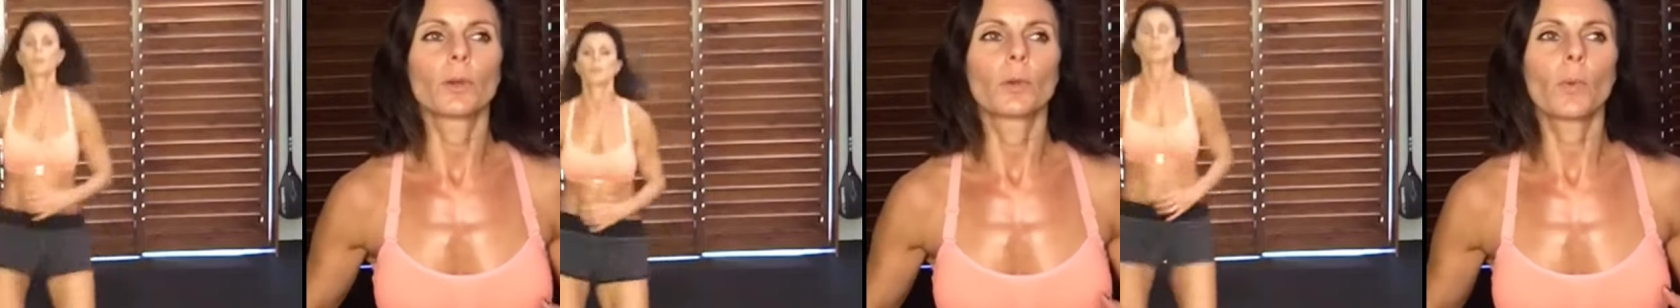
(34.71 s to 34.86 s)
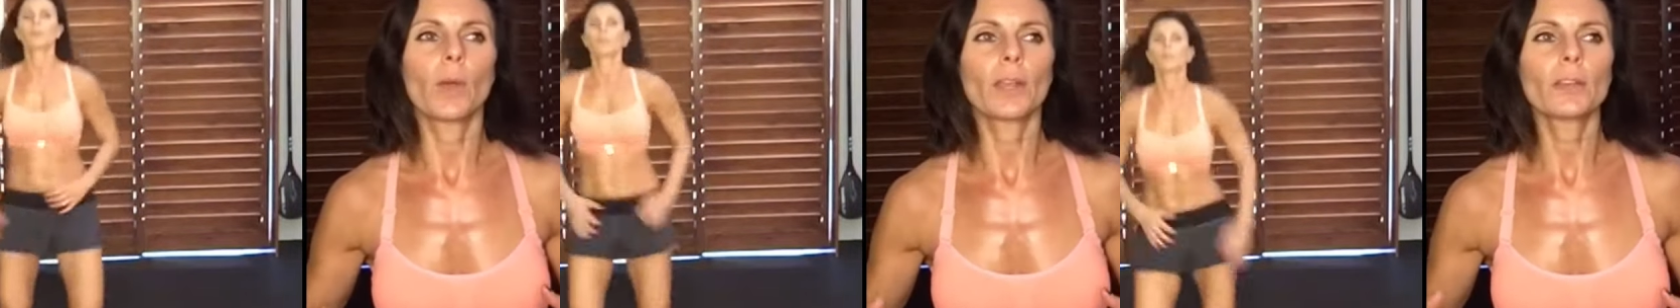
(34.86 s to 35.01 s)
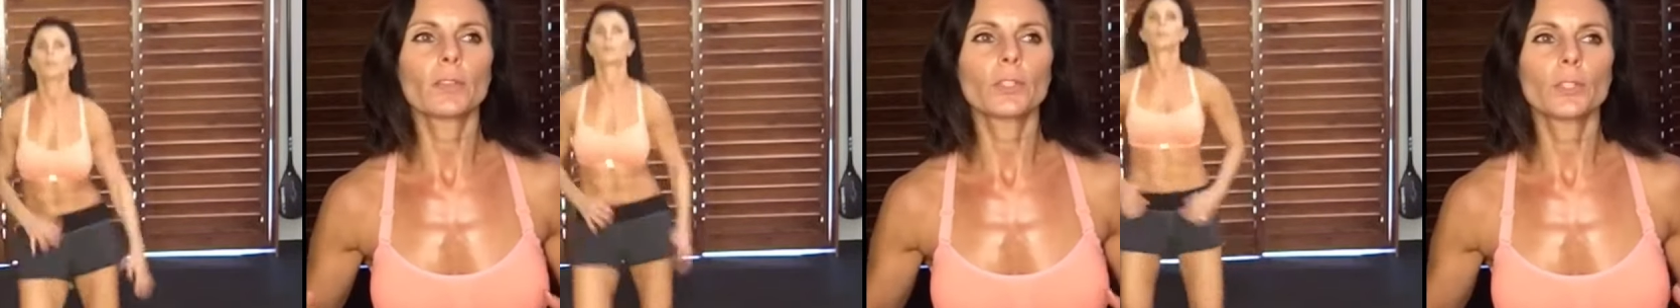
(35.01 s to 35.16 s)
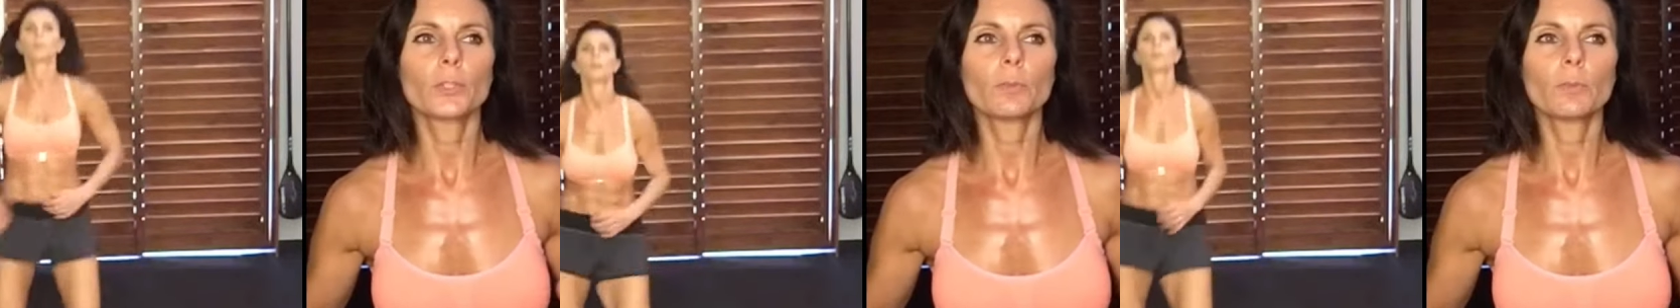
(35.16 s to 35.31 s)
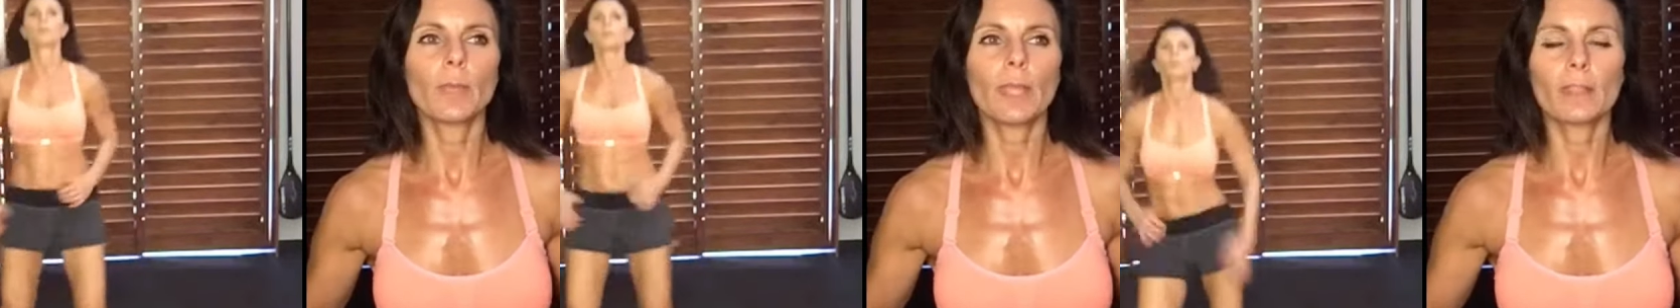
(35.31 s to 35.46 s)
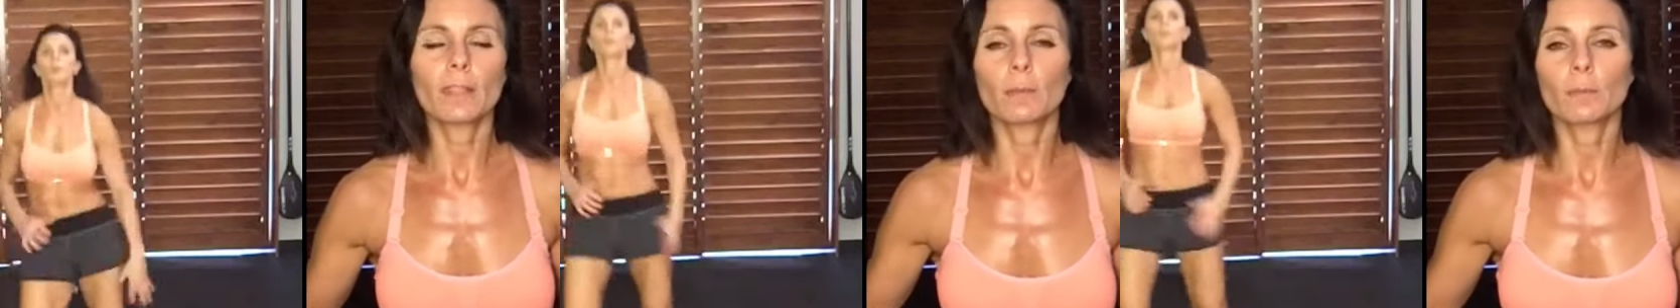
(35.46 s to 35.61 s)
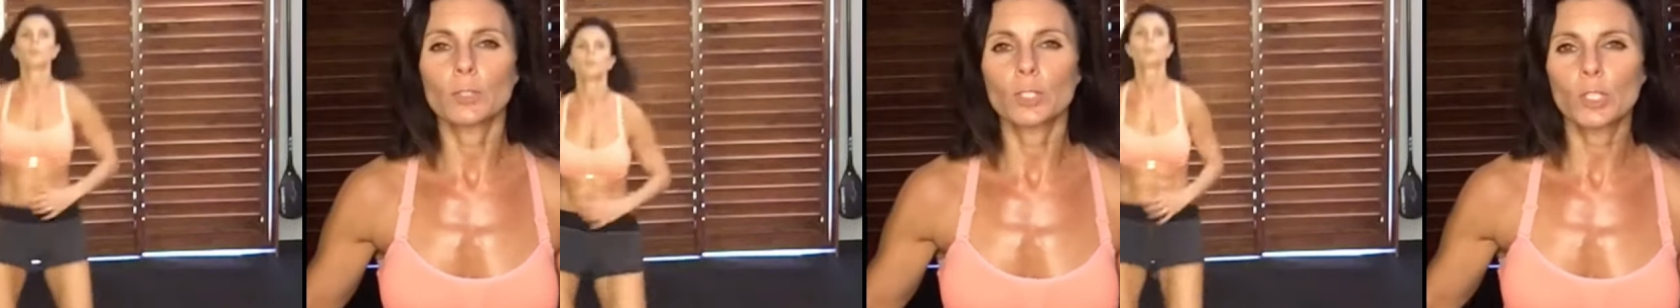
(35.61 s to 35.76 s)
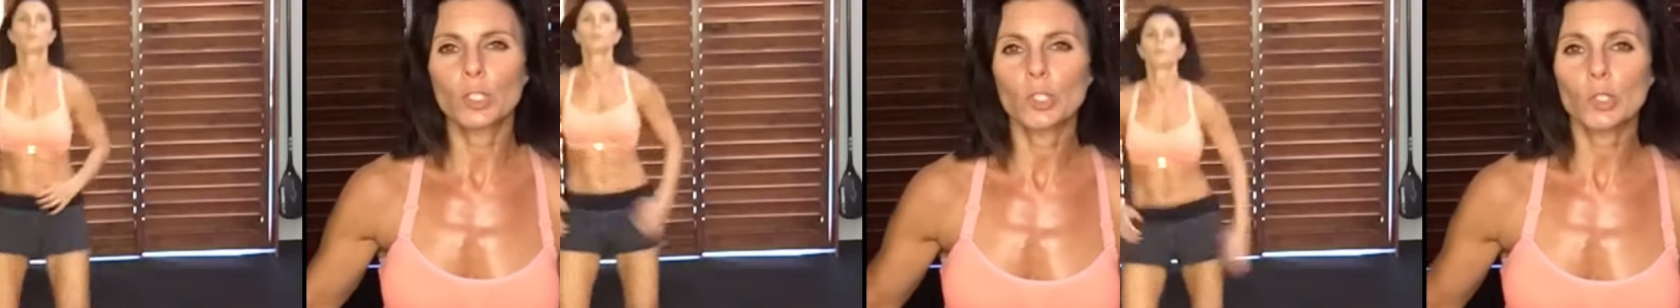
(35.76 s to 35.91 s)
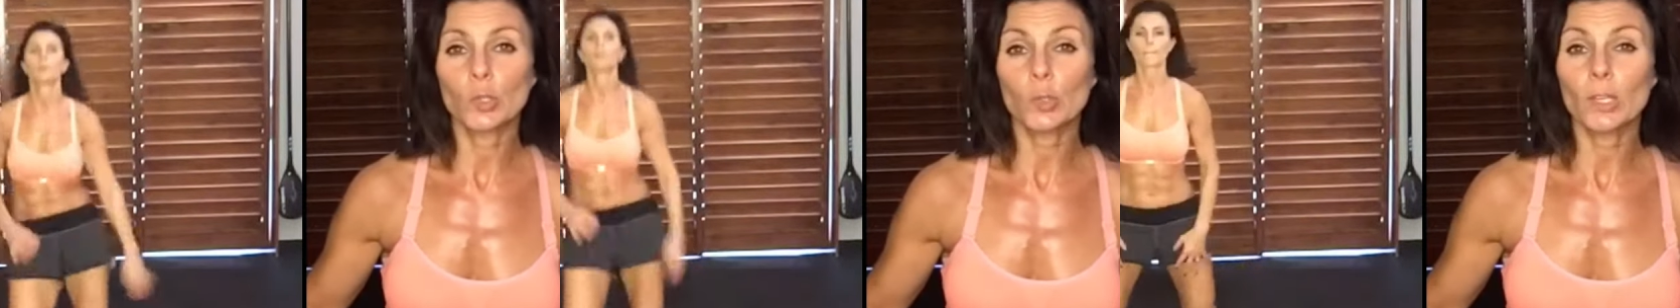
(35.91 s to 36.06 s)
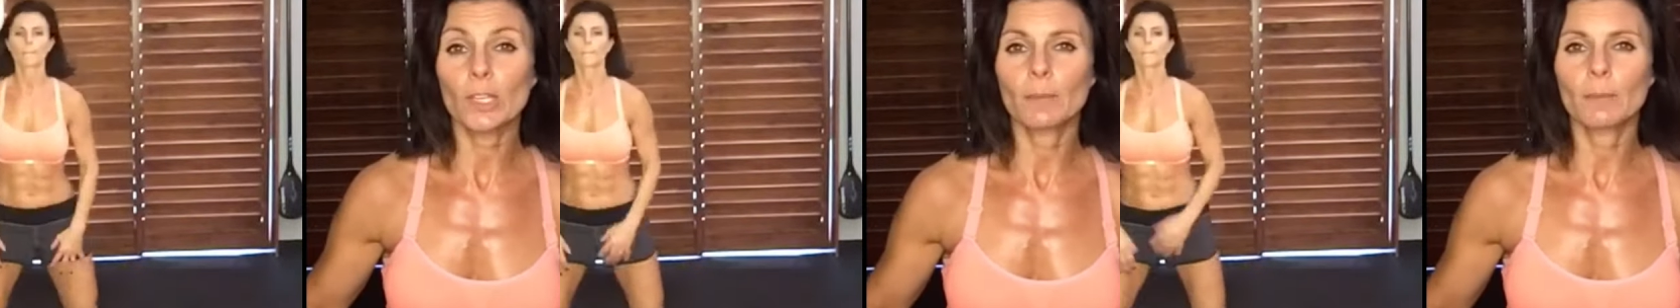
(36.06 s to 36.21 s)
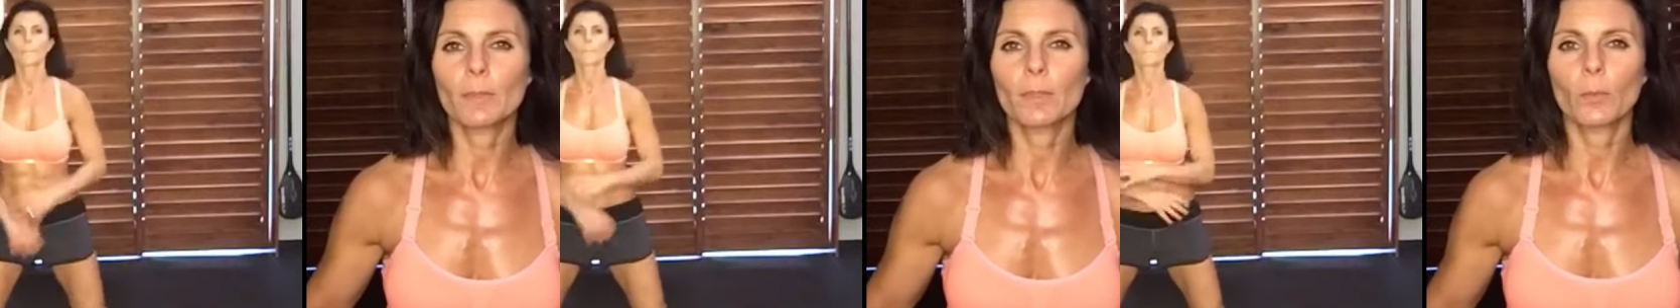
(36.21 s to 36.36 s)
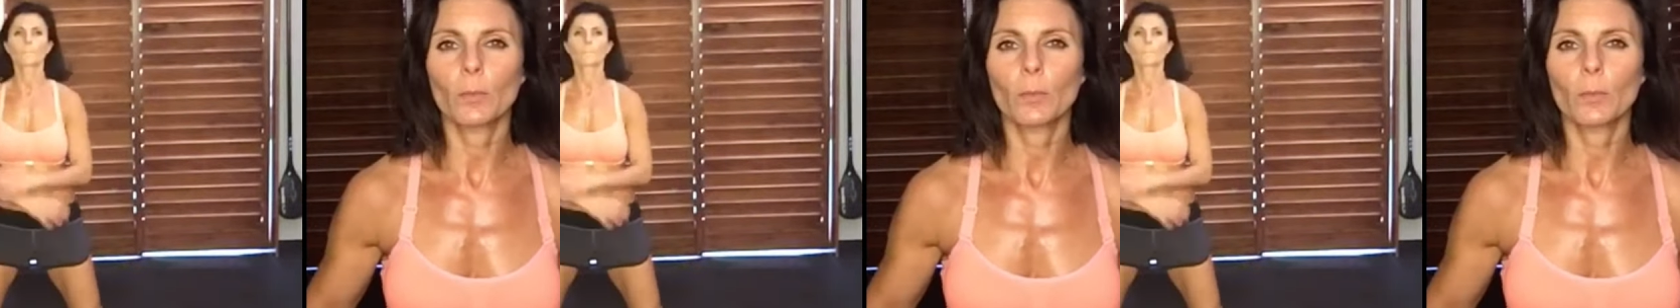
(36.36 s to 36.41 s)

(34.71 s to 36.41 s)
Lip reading: Or why don't you make them stream